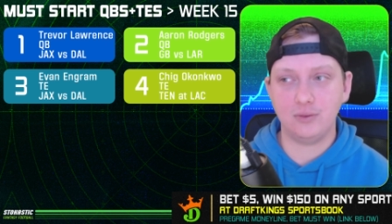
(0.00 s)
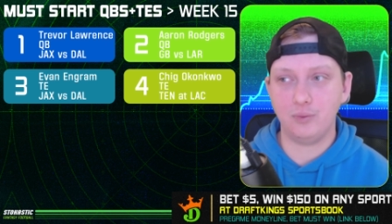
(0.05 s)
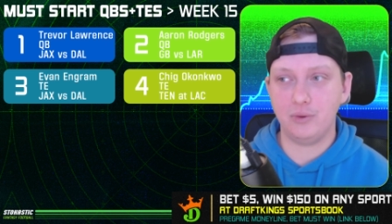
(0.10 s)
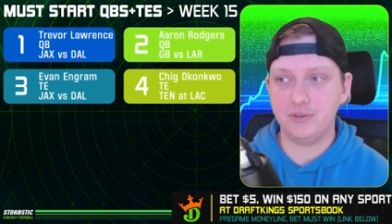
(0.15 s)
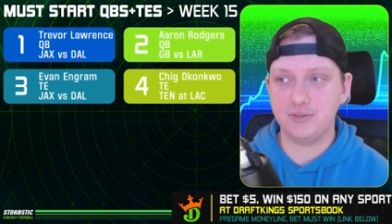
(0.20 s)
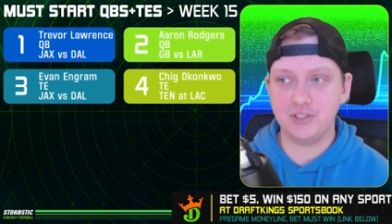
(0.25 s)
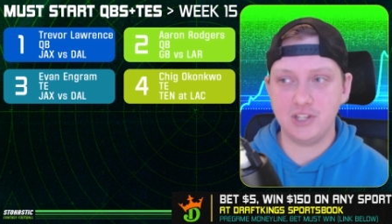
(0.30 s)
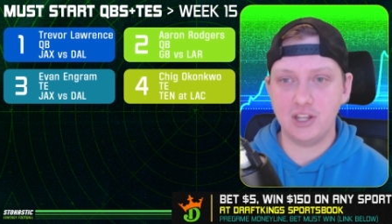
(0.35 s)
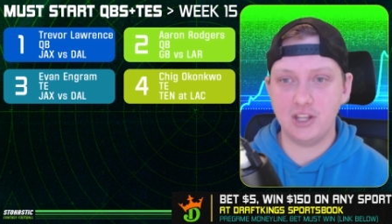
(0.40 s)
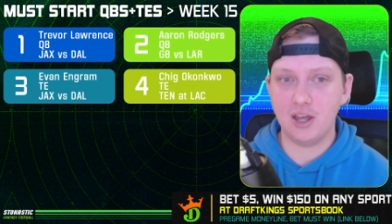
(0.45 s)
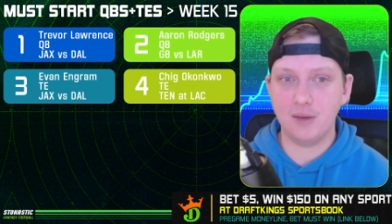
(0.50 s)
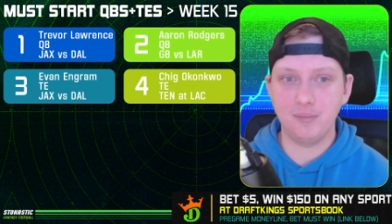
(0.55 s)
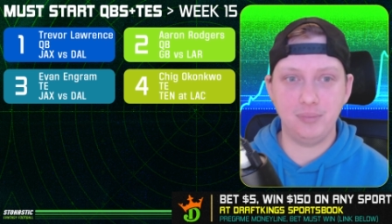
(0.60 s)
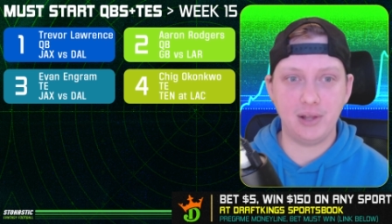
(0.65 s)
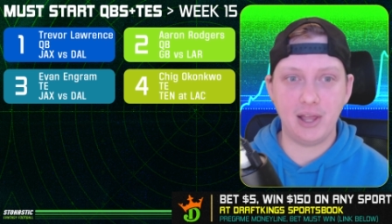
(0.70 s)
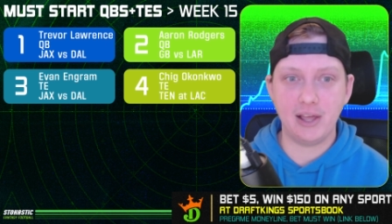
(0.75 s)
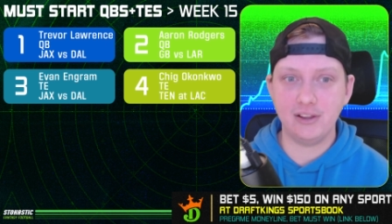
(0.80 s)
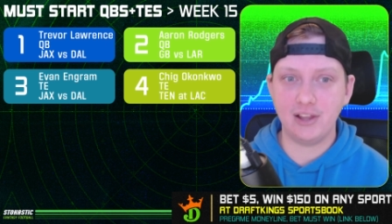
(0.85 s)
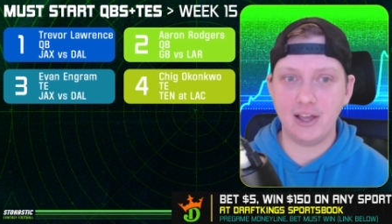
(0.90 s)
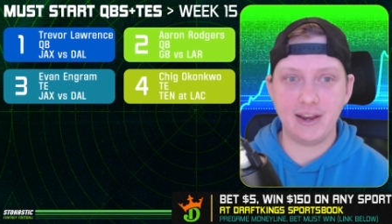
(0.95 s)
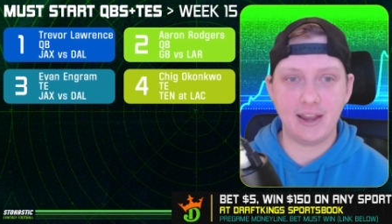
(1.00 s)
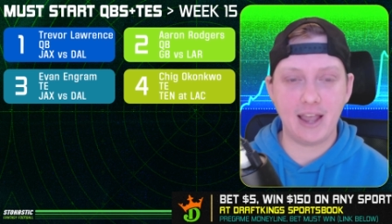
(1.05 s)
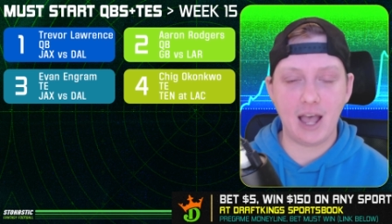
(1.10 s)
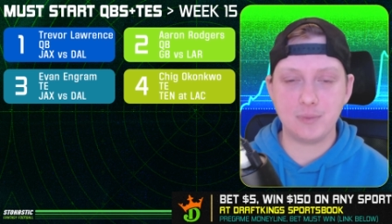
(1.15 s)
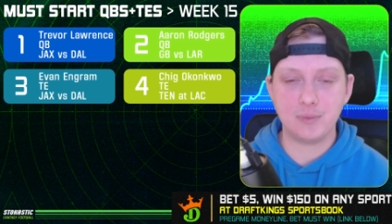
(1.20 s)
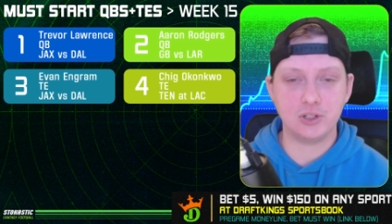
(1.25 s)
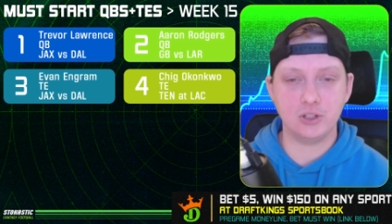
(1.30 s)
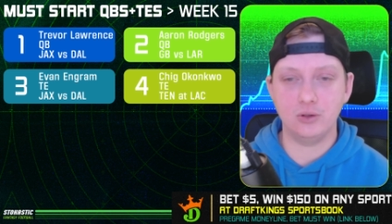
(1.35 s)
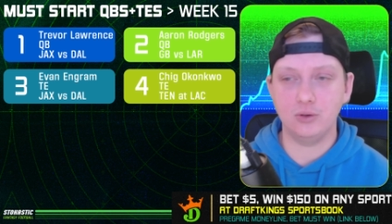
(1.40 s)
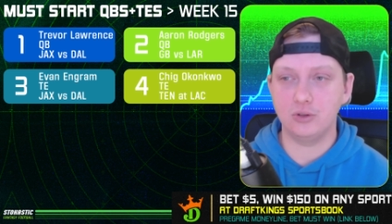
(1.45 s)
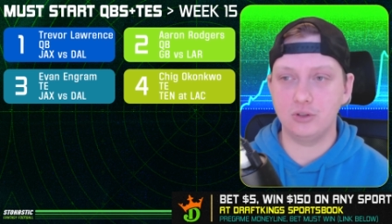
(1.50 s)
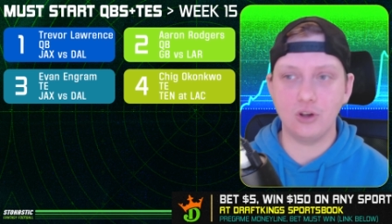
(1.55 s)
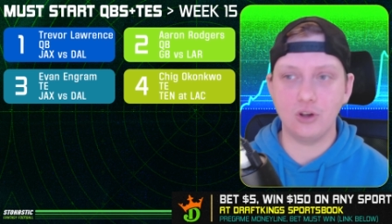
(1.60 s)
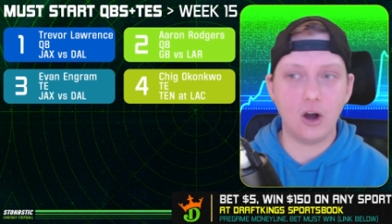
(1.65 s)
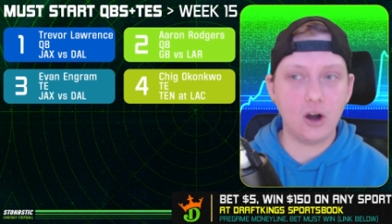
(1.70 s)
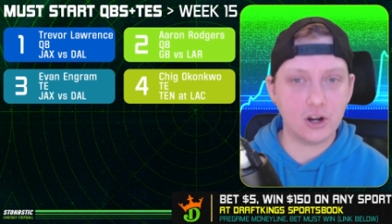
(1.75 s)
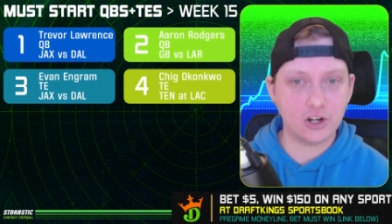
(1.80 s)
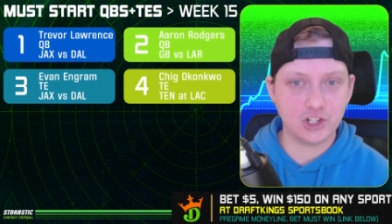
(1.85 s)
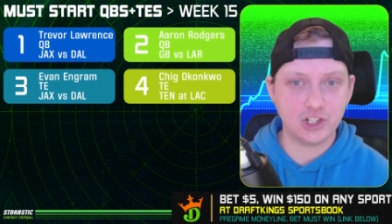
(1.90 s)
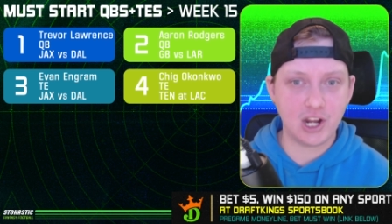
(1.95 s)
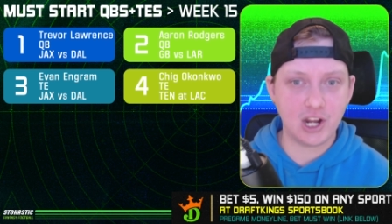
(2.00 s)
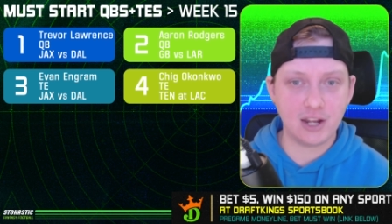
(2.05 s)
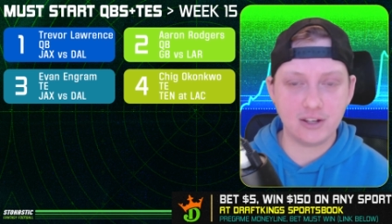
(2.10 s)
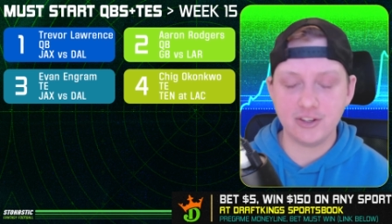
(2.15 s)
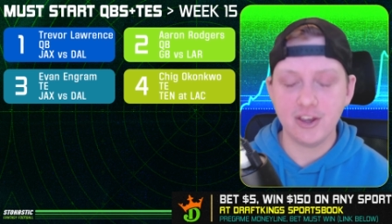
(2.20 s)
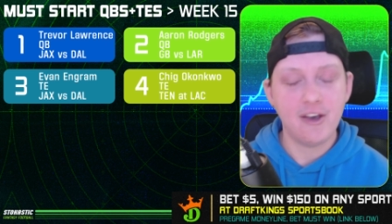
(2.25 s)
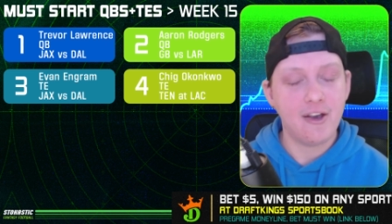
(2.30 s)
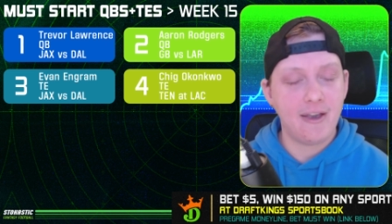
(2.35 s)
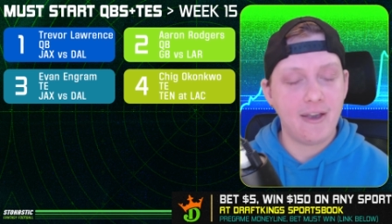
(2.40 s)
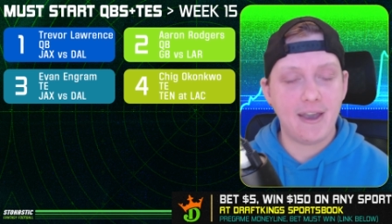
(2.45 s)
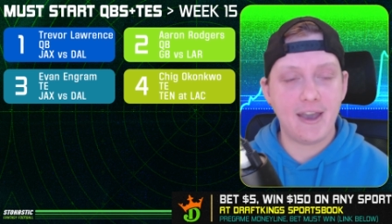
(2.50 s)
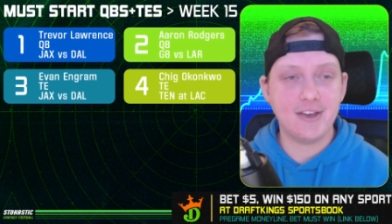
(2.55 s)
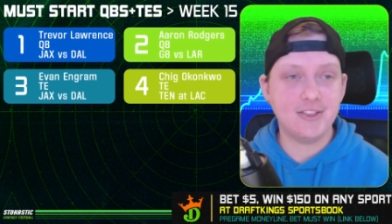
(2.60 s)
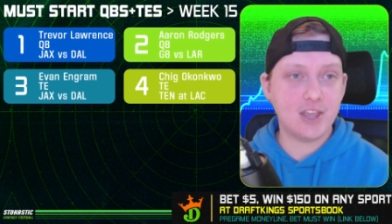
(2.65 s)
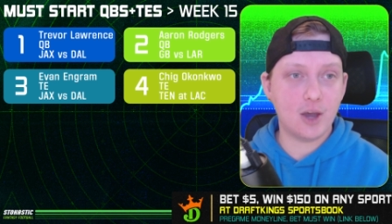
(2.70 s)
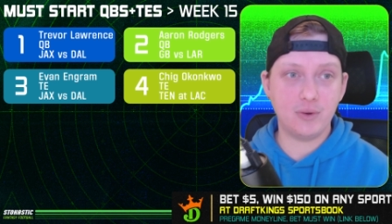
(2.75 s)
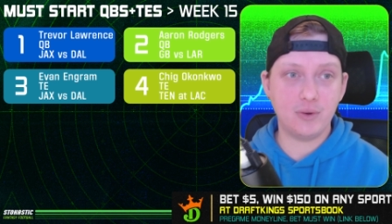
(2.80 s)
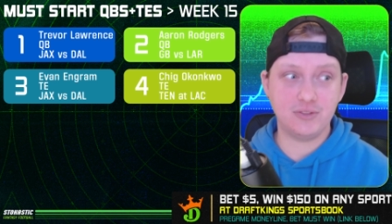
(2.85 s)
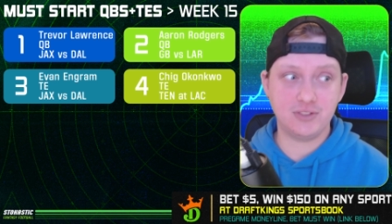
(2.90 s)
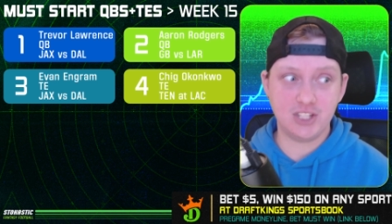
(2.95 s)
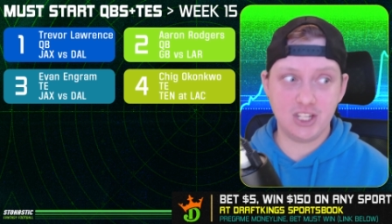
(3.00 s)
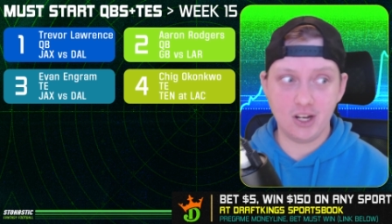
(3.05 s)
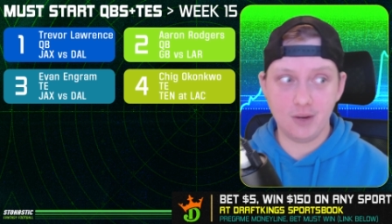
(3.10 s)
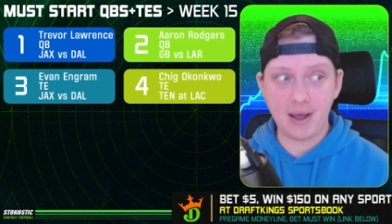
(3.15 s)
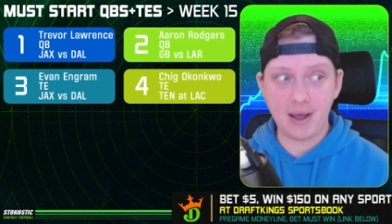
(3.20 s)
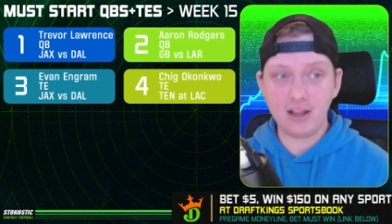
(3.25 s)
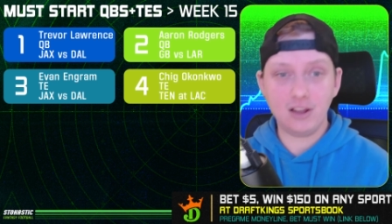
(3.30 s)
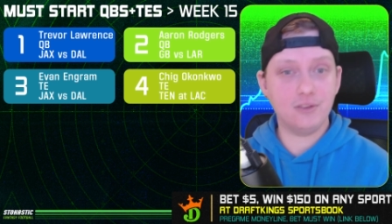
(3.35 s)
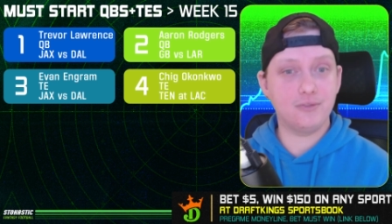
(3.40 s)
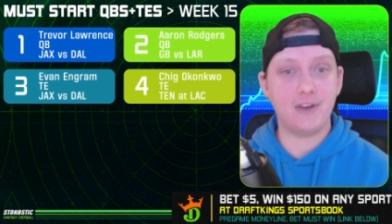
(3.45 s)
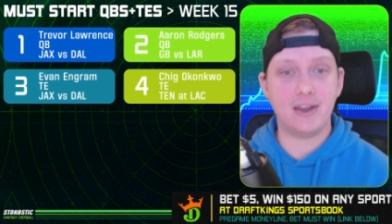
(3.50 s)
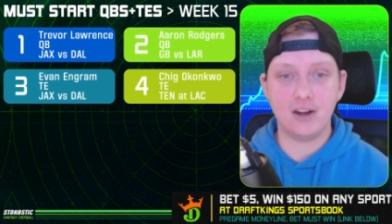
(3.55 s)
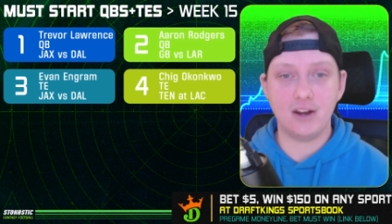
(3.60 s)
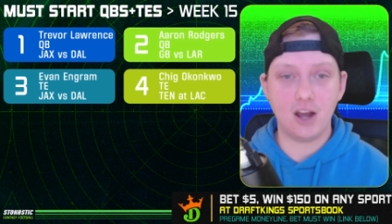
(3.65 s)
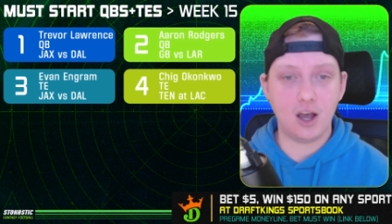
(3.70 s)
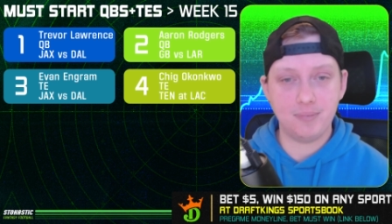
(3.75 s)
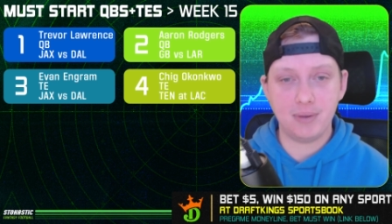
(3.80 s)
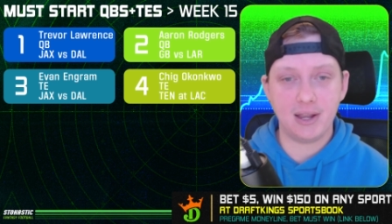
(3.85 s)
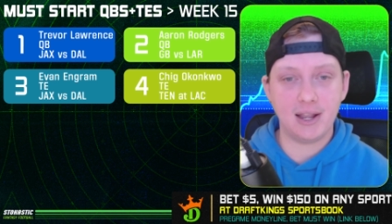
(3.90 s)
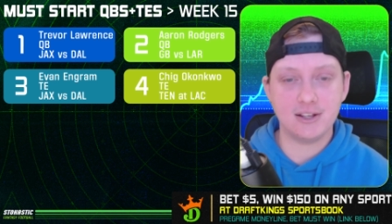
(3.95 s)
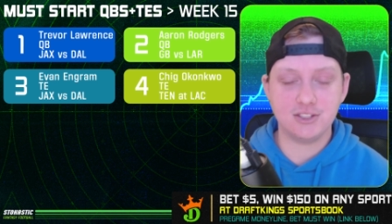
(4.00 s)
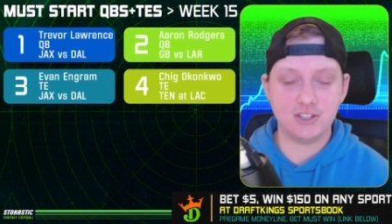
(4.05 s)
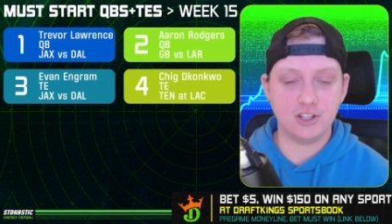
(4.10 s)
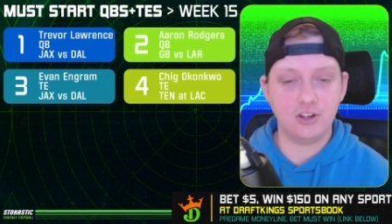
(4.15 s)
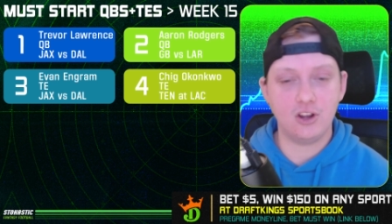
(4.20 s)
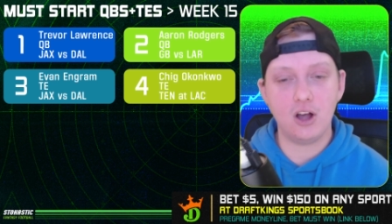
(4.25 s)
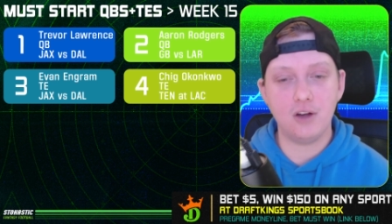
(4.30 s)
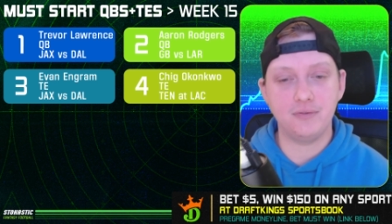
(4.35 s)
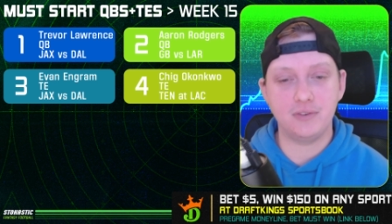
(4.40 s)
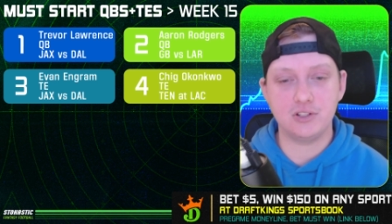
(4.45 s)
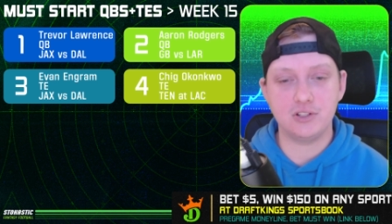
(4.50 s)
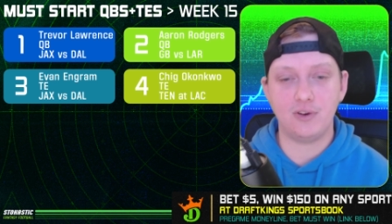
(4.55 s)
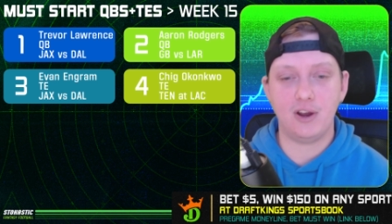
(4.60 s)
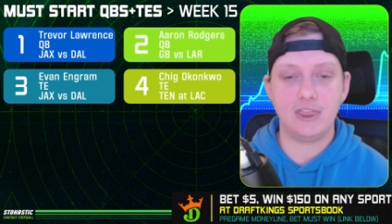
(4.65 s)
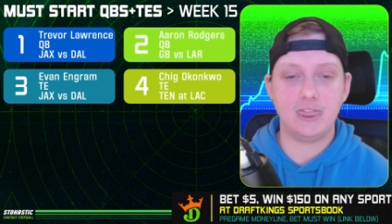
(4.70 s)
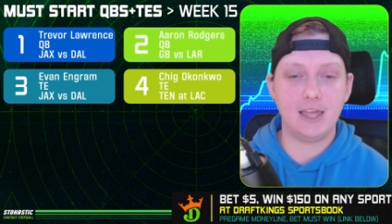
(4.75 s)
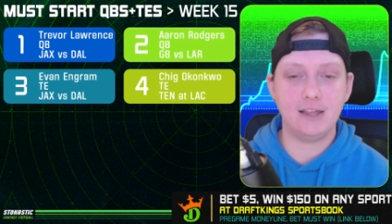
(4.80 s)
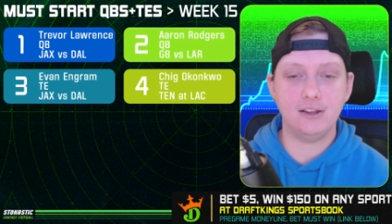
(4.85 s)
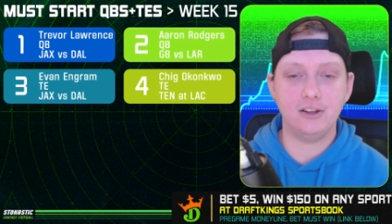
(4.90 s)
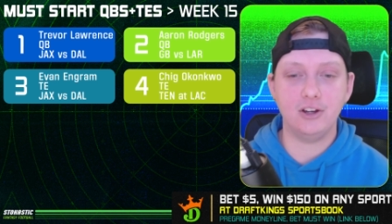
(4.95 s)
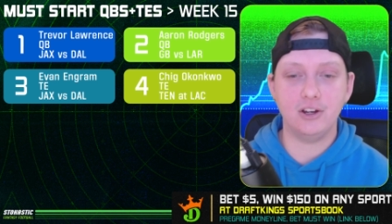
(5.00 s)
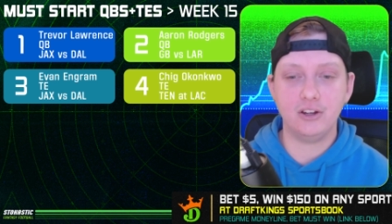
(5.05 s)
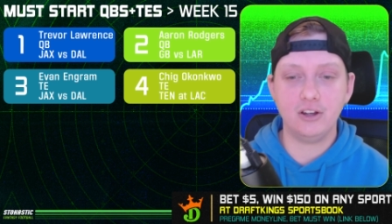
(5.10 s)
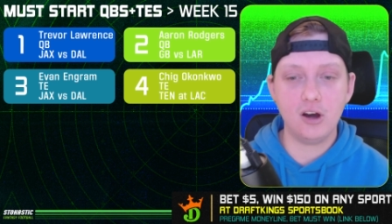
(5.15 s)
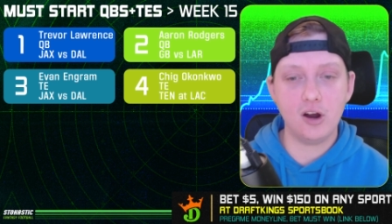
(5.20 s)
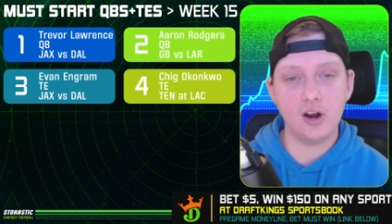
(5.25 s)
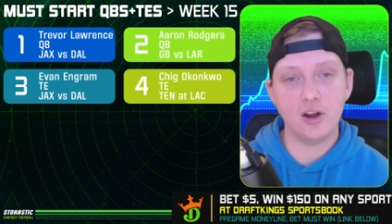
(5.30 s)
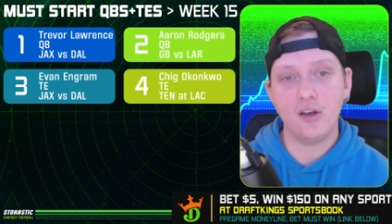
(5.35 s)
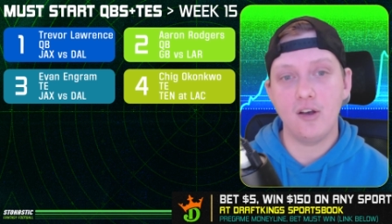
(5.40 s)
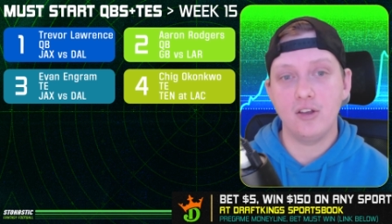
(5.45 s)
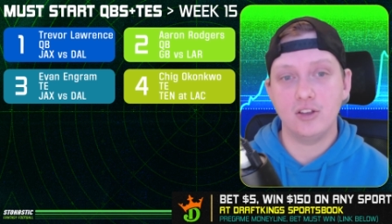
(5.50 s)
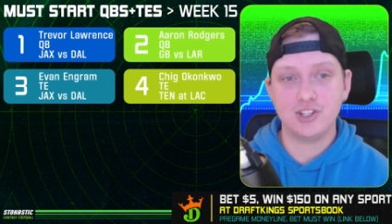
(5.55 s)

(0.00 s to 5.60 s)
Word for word: We've seen them play like absolute dog shit, and then we've seen them elevate up against the Dolphins, right? They look good.